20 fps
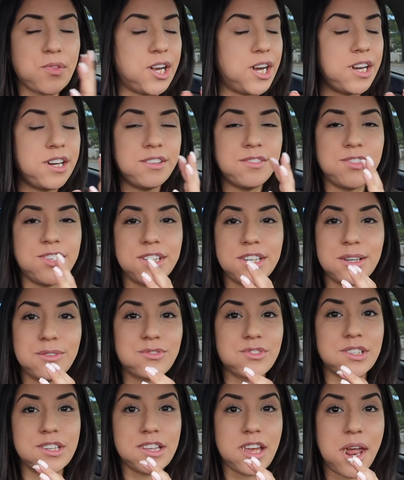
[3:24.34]
I didn't think I
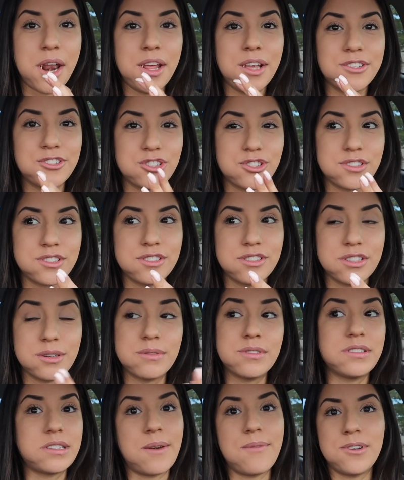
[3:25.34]
was gonna get it just because there
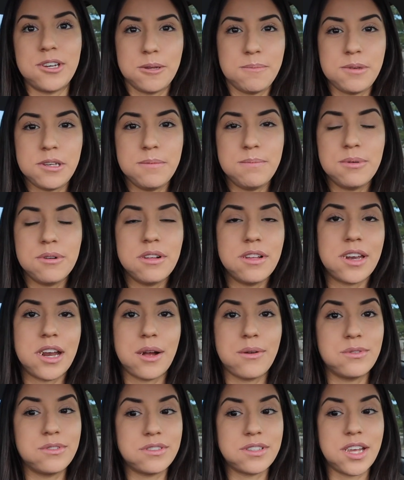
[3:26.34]
was 70 people, and
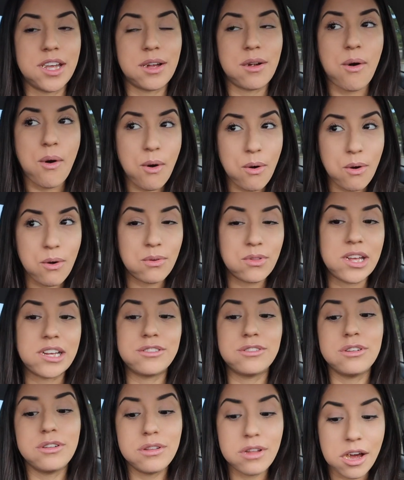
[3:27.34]
I was like, oh,
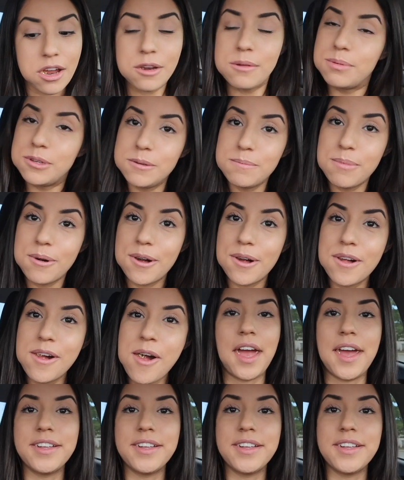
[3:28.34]
that's a lot of people.